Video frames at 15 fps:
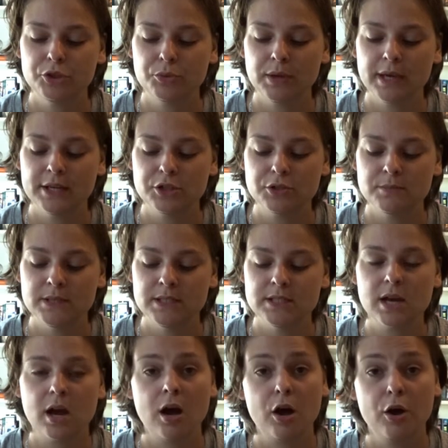we get to meet
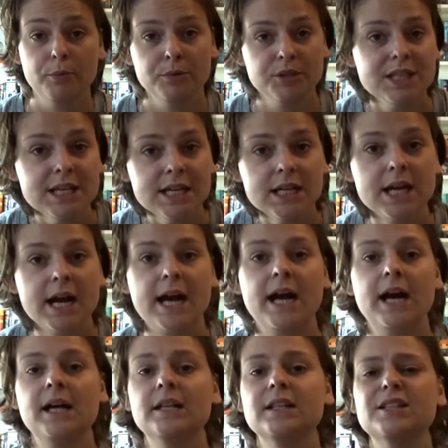Monique,
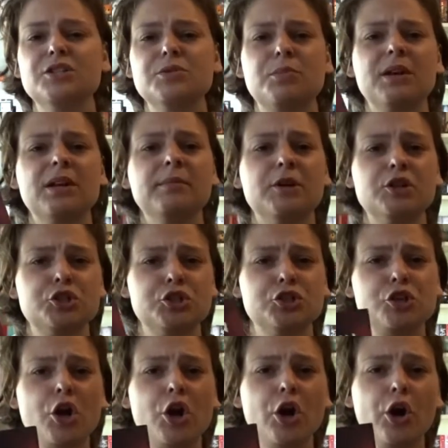and it's pretty much just
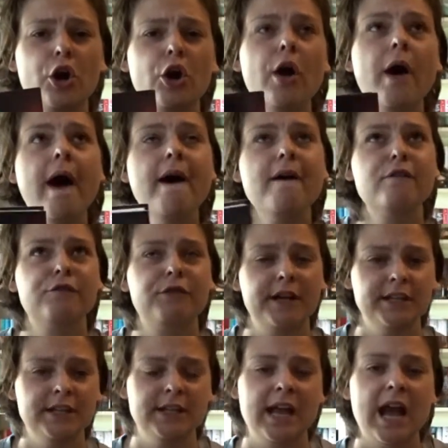her
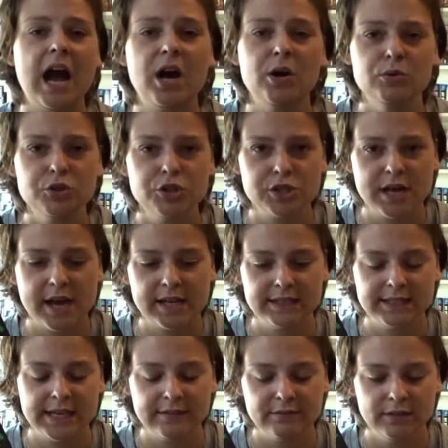finding out that
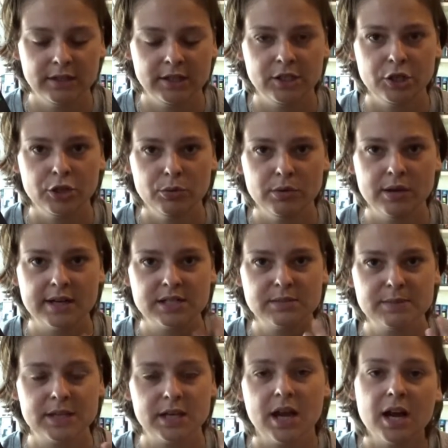Evelyn Hugo has
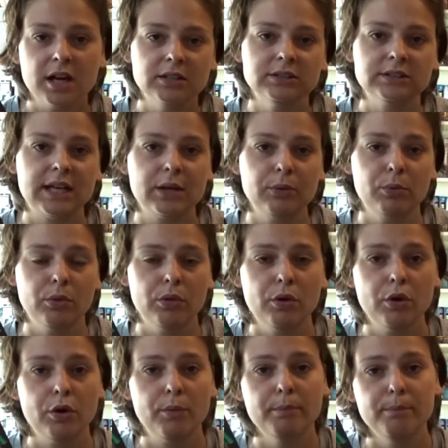been in contact with
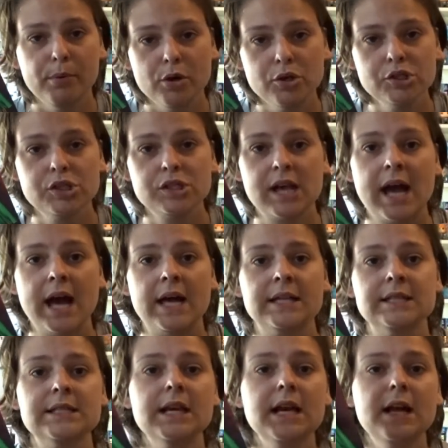her boss,
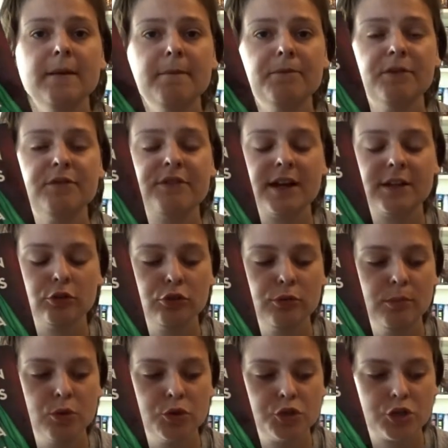and the fact that her
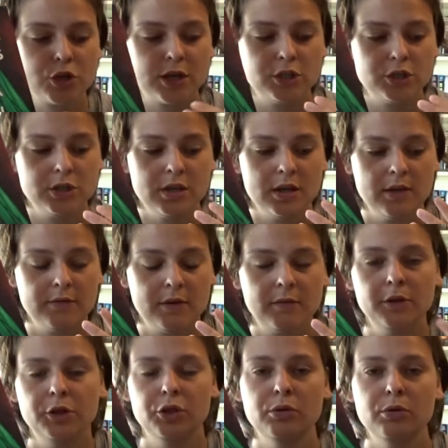boss tried to give
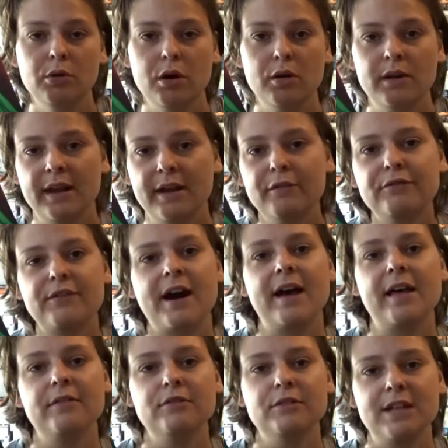Evelyn Hugo like
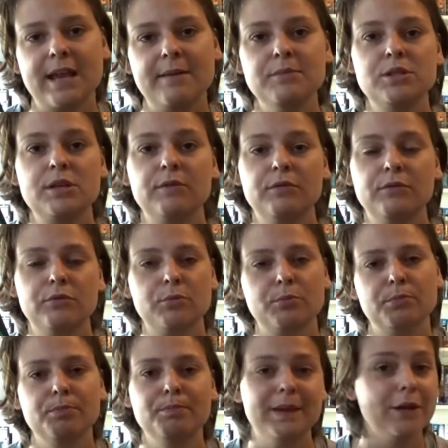5 names of
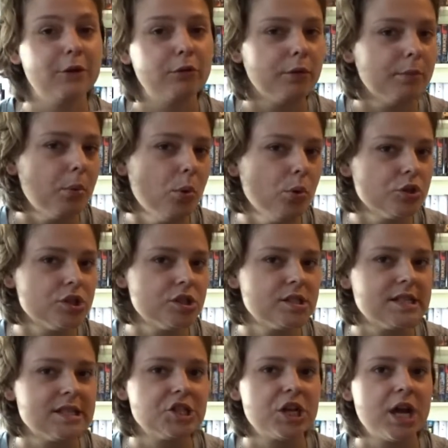bigger reporters
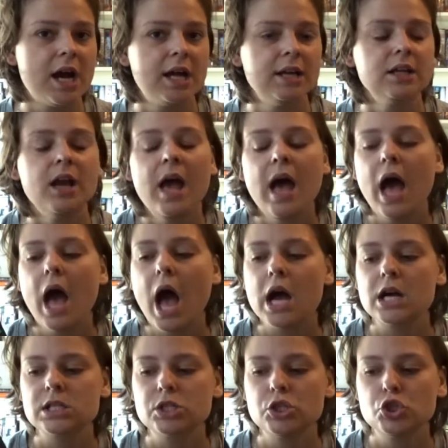that she had
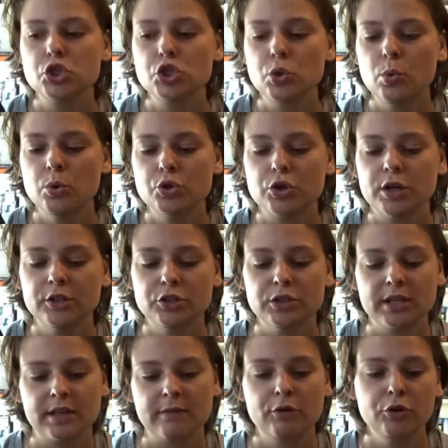access to, and trying to
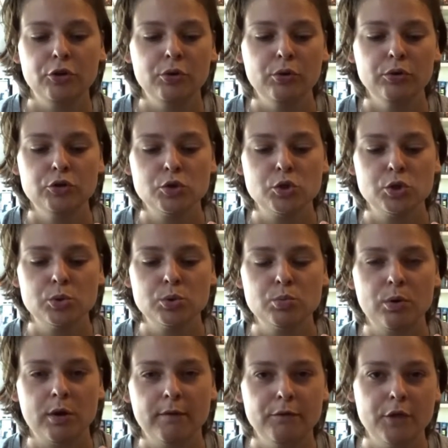get Evelyn Hugo to choose
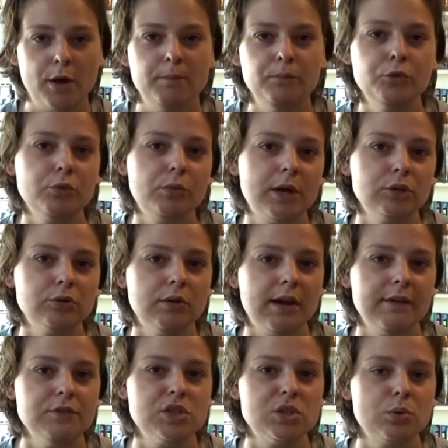one of them to write her
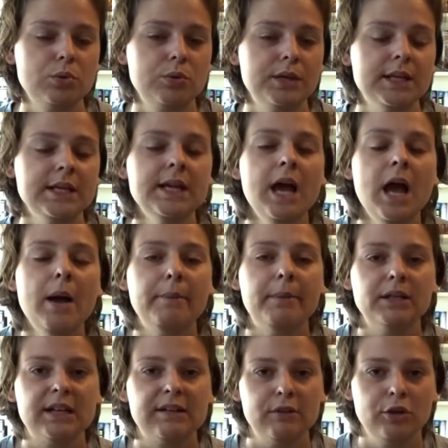life story.
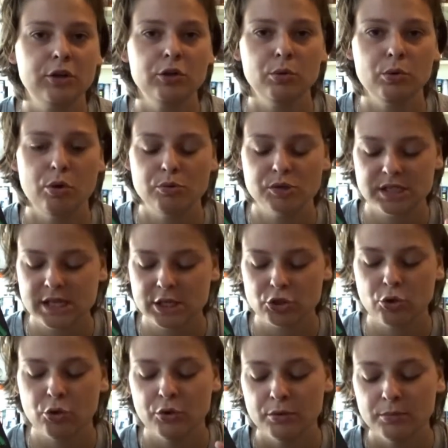But Evelyn Hugo was set
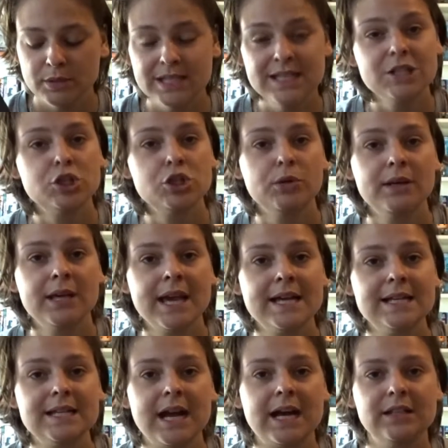on Monique doing
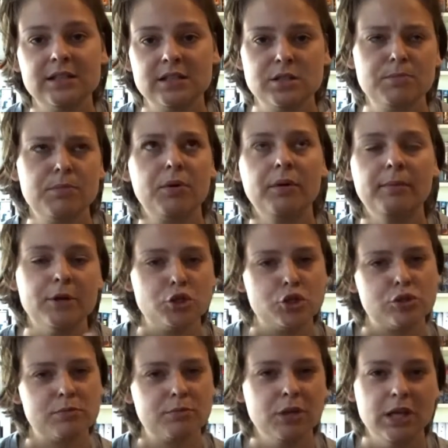it, and this is pretty much
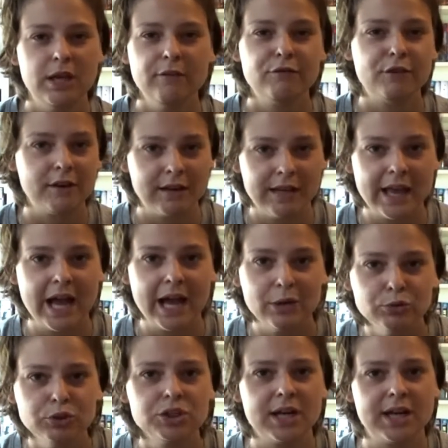just Monique finding
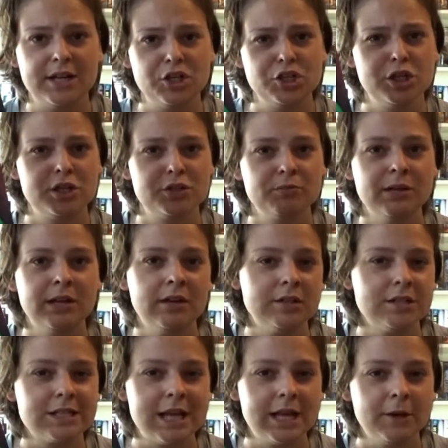out, and she doesn't really
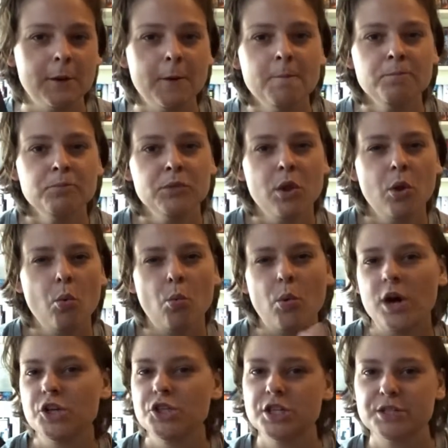understand
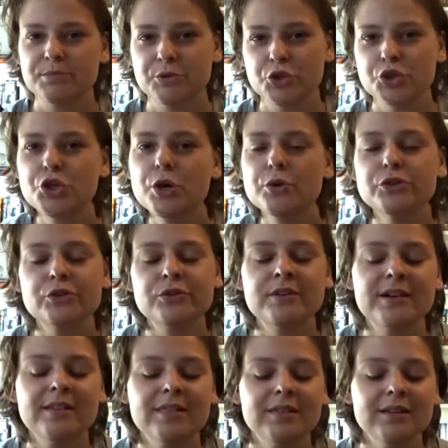why she has been chosen or
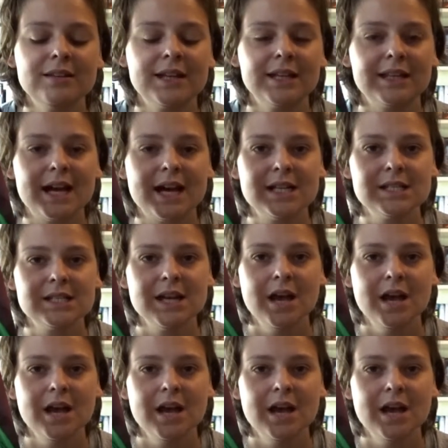anything like that.